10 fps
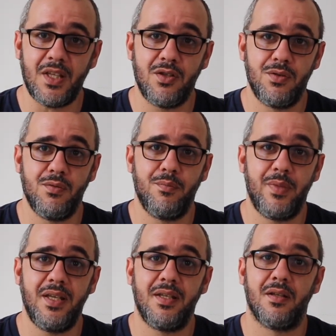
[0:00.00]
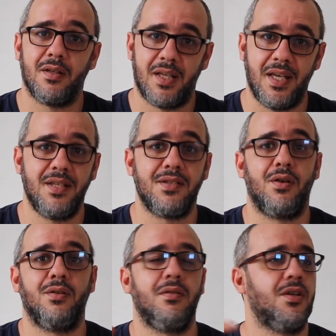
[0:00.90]
to make a case
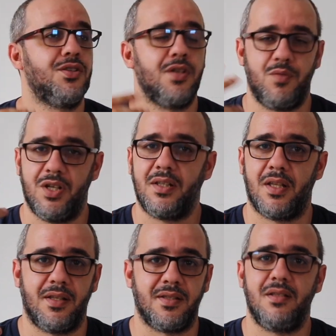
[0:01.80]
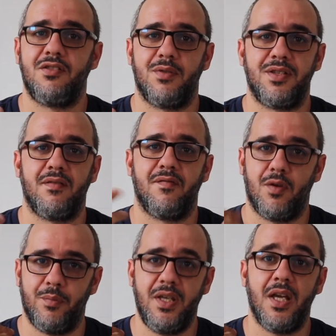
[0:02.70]
on a subject that is interesting for
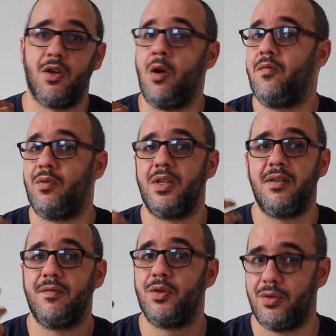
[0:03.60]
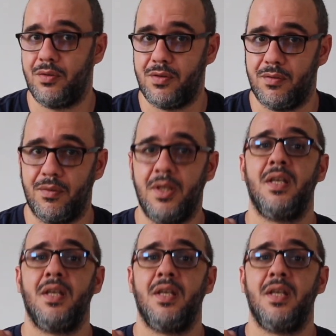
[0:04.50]
me and hopefully for you too.